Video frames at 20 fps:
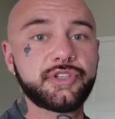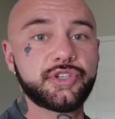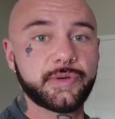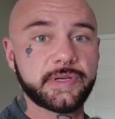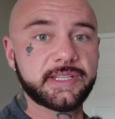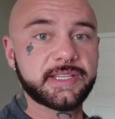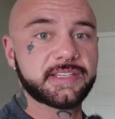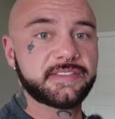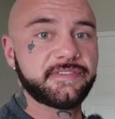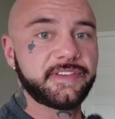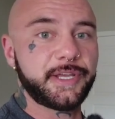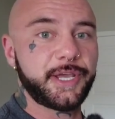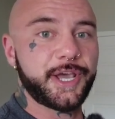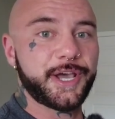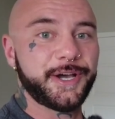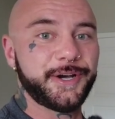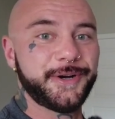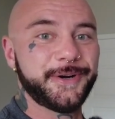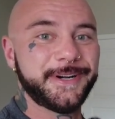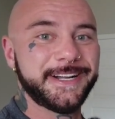doing this
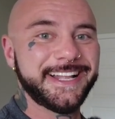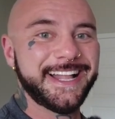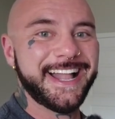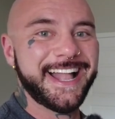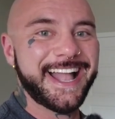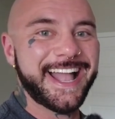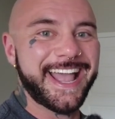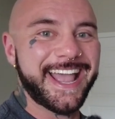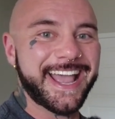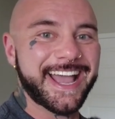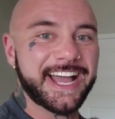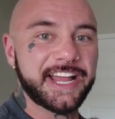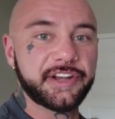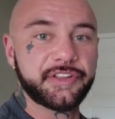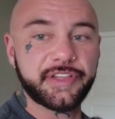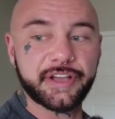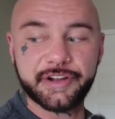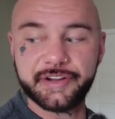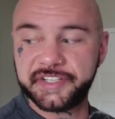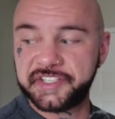video, and
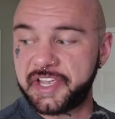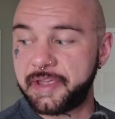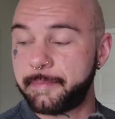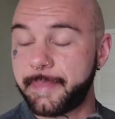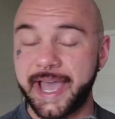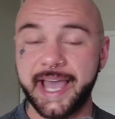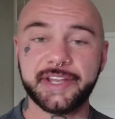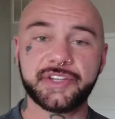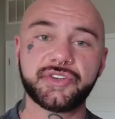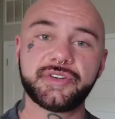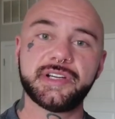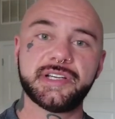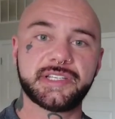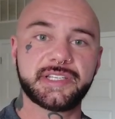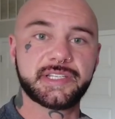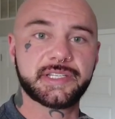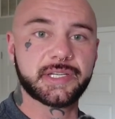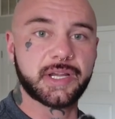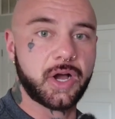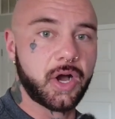there is a
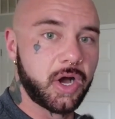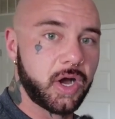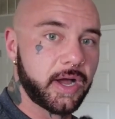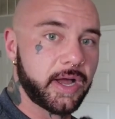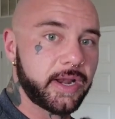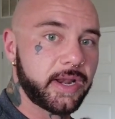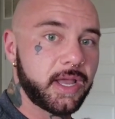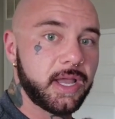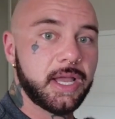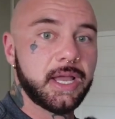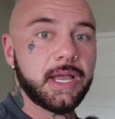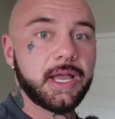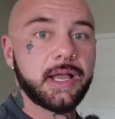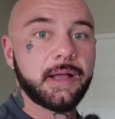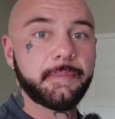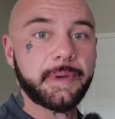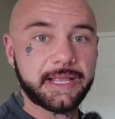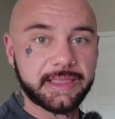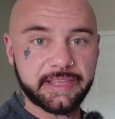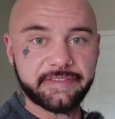mattress on
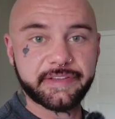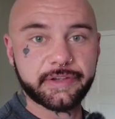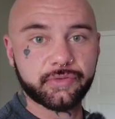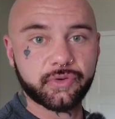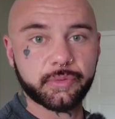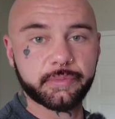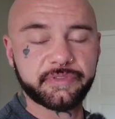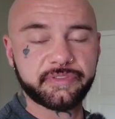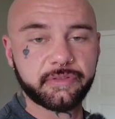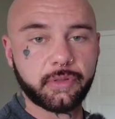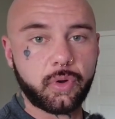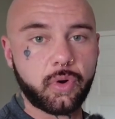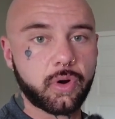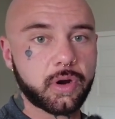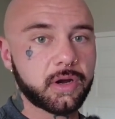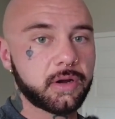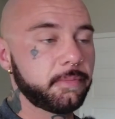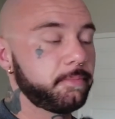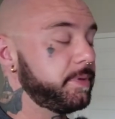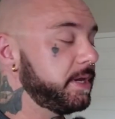my living room
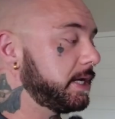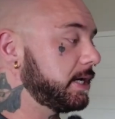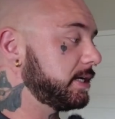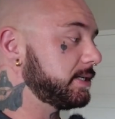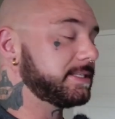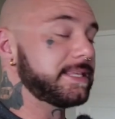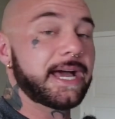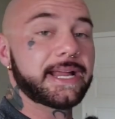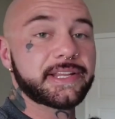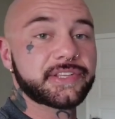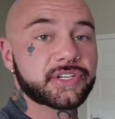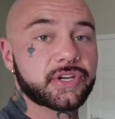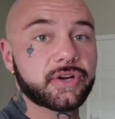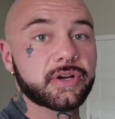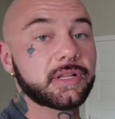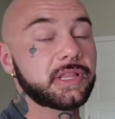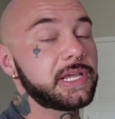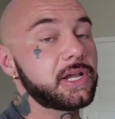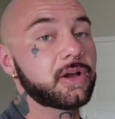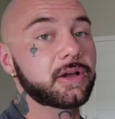floor because that is
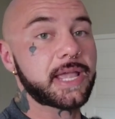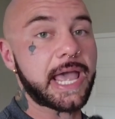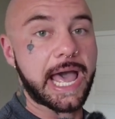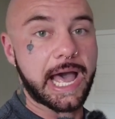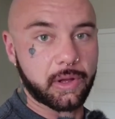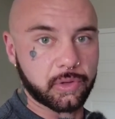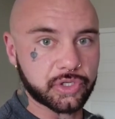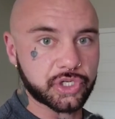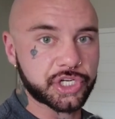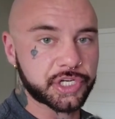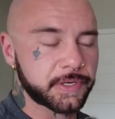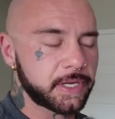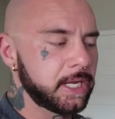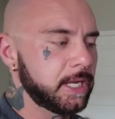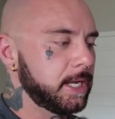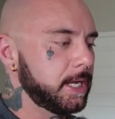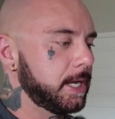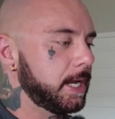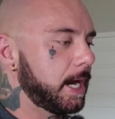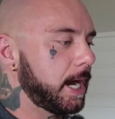currently our couch.
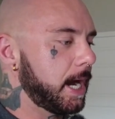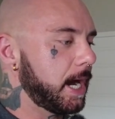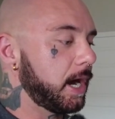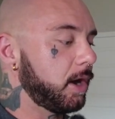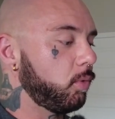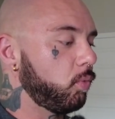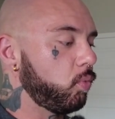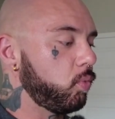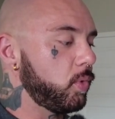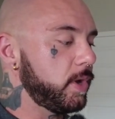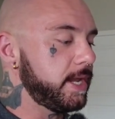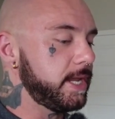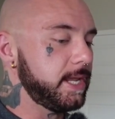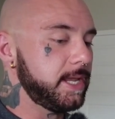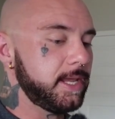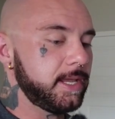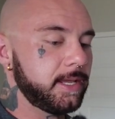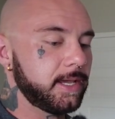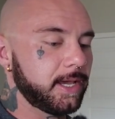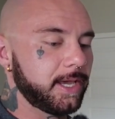
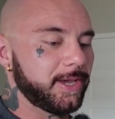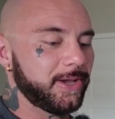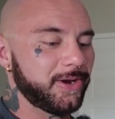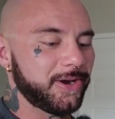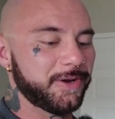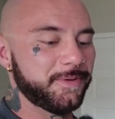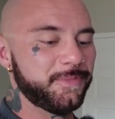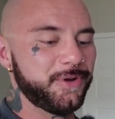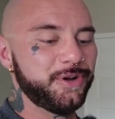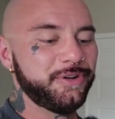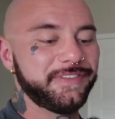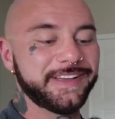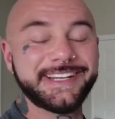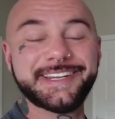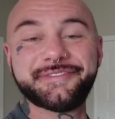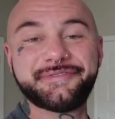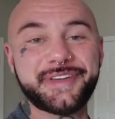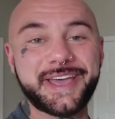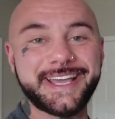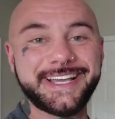We are moving
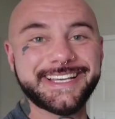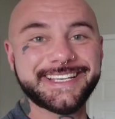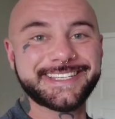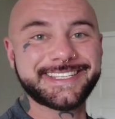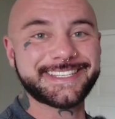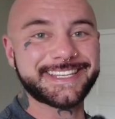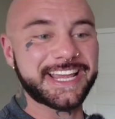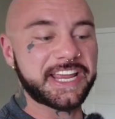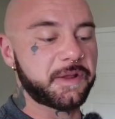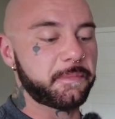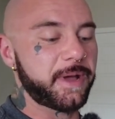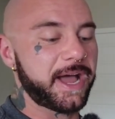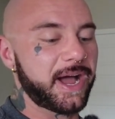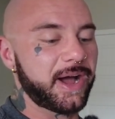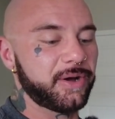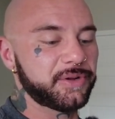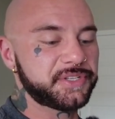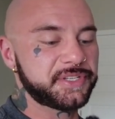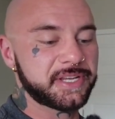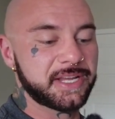to Vegas in
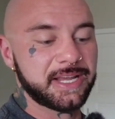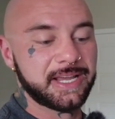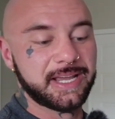about